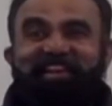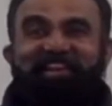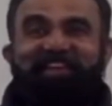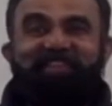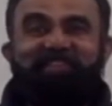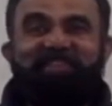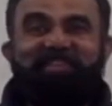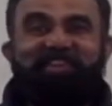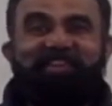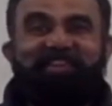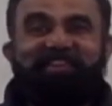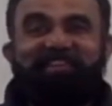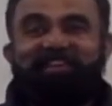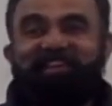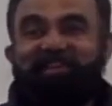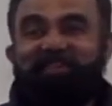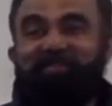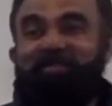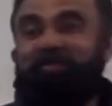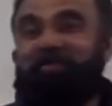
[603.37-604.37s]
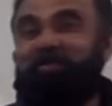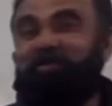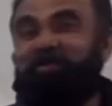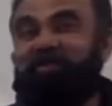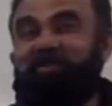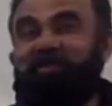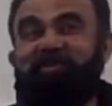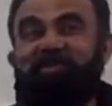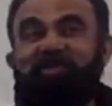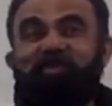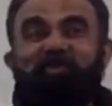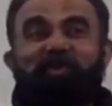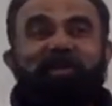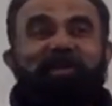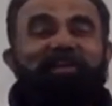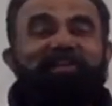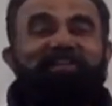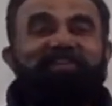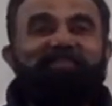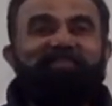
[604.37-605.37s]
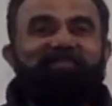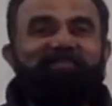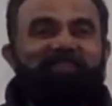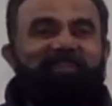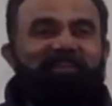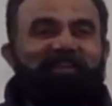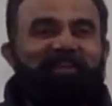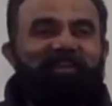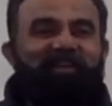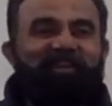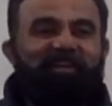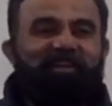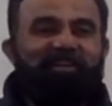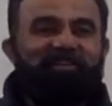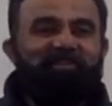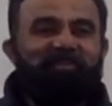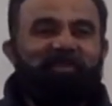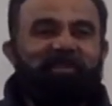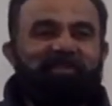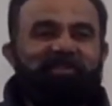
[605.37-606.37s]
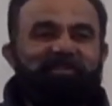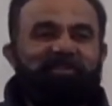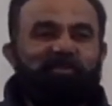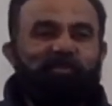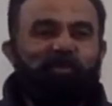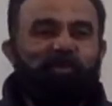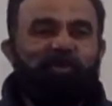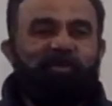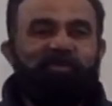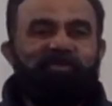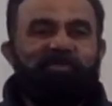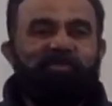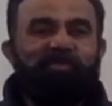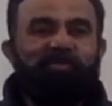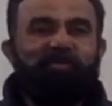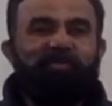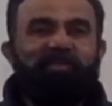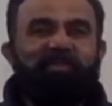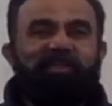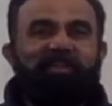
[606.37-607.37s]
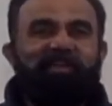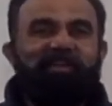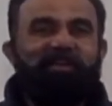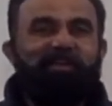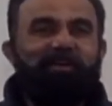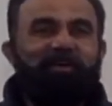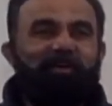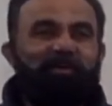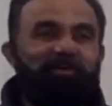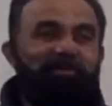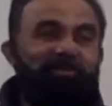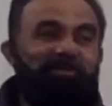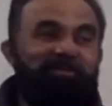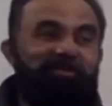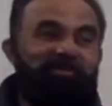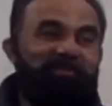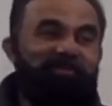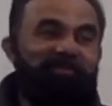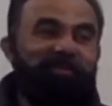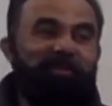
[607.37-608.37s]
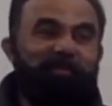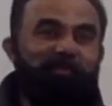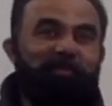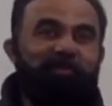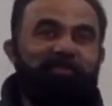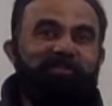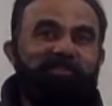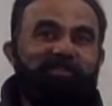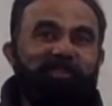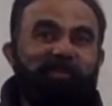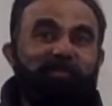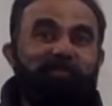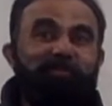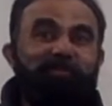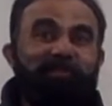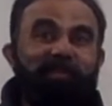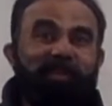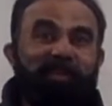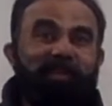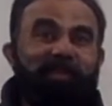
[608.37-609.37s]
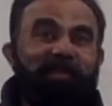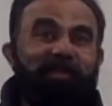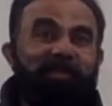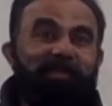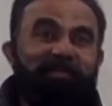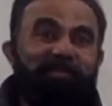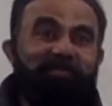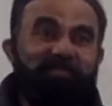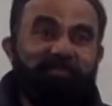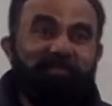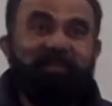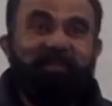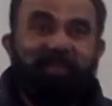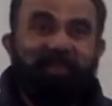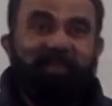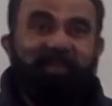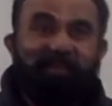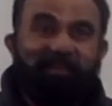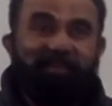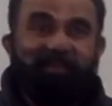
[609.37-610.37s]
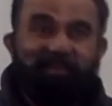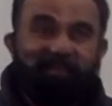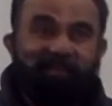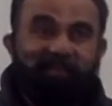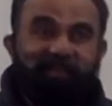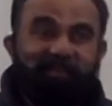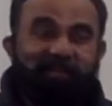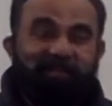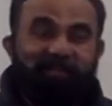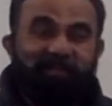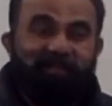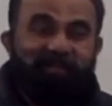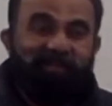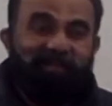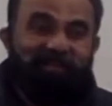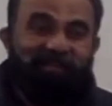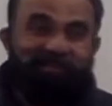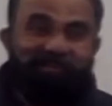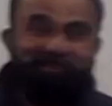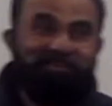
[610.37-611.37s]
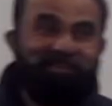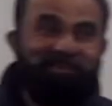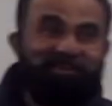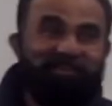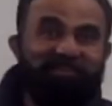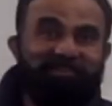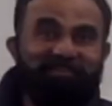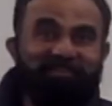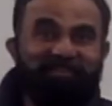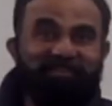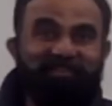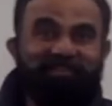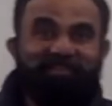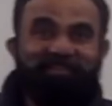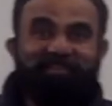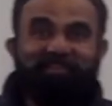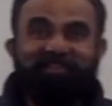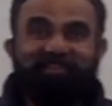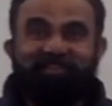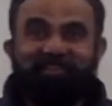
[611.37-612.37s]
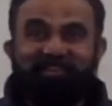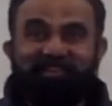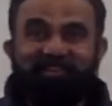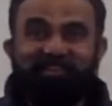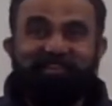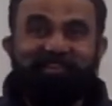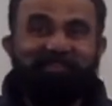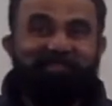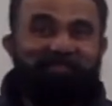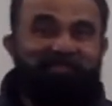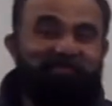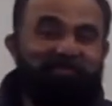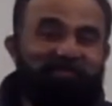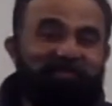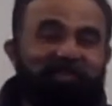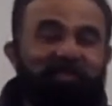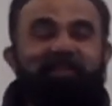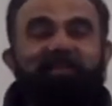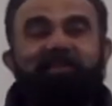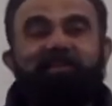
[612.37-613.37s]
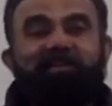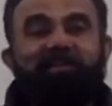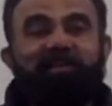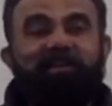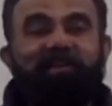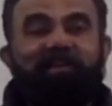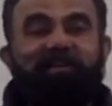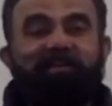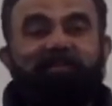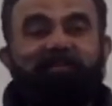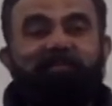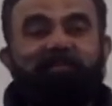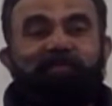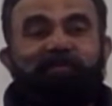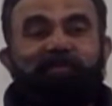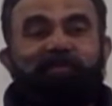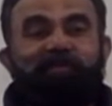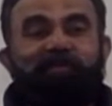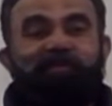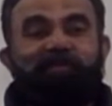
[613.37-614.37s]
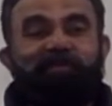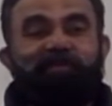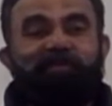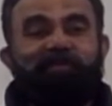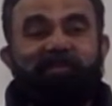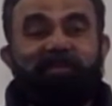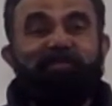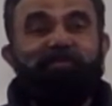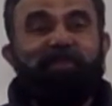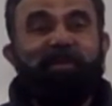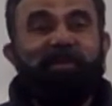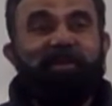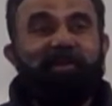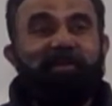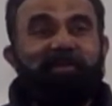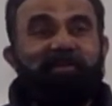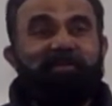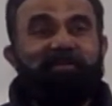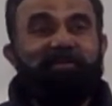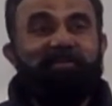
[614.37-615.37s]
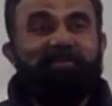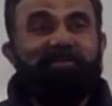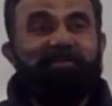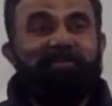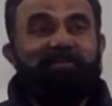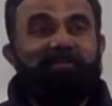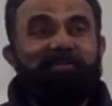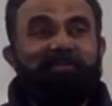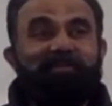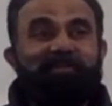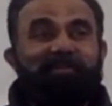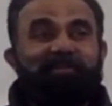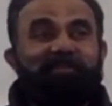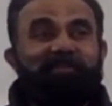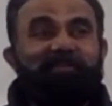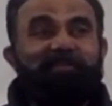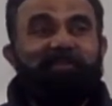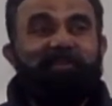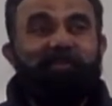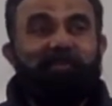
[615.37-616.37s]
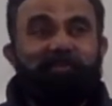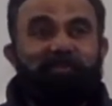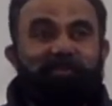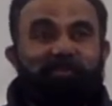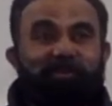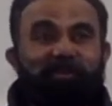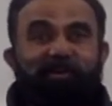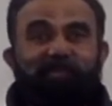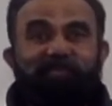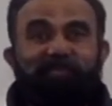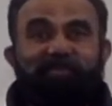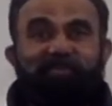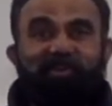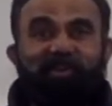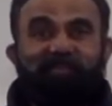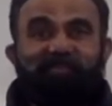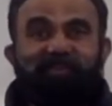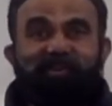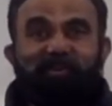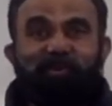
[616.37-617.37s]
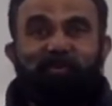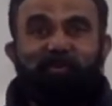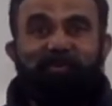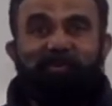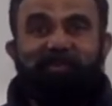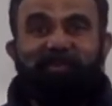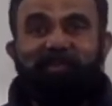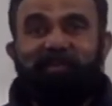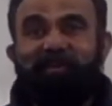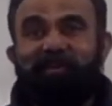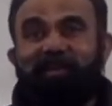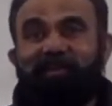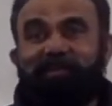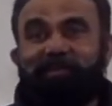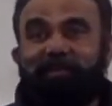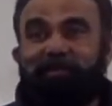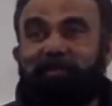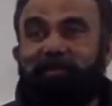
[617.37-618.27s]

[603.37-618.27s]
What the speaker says: was like, I'm supposed to go this way. And as soon as the Waterson was getting close, that person kept to the last lane, and the turn, right? And for his bad luck, there was a lot of traffic over there held up.